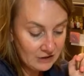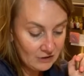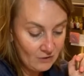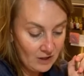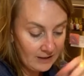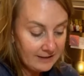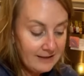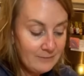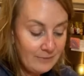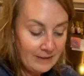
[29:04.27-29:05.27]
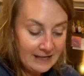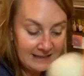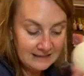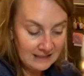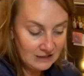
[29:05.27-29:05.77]
each of these in a sock,
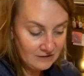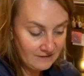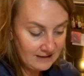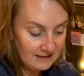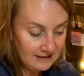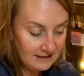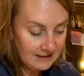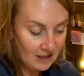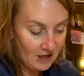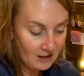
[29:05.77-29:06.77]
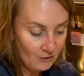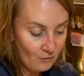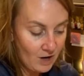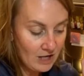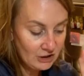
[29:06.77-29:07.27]
wash on hot water
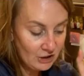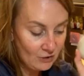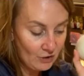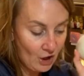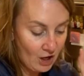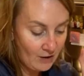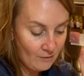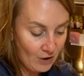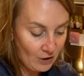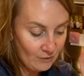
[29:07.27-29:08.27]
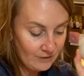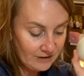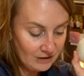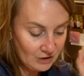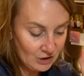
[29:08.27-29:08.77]
with detergent,
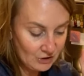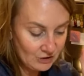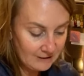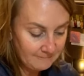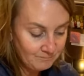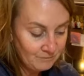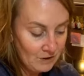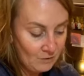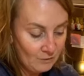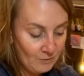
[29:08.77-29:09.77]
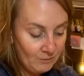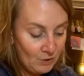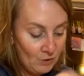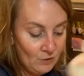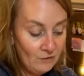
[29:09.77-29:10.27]
remove from the sock
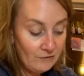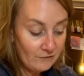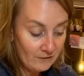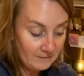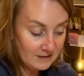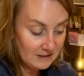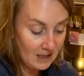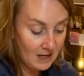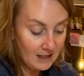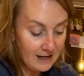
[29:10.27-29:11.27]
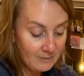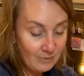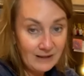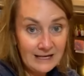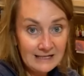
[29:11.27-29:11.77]
and place in the dryer on the
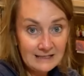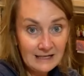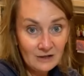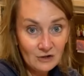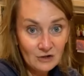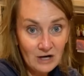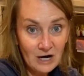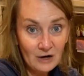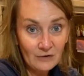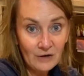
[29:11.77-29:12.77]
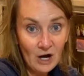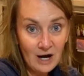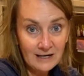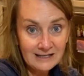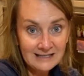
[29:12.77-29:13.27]
hottest heat setting.
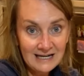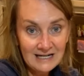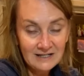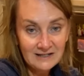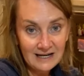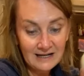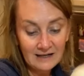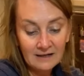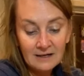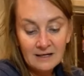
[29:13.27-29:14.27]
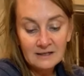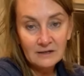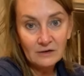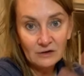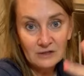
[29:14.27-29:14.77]
So it'll just like shrink back down.
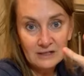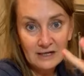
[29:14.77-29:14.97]
And look,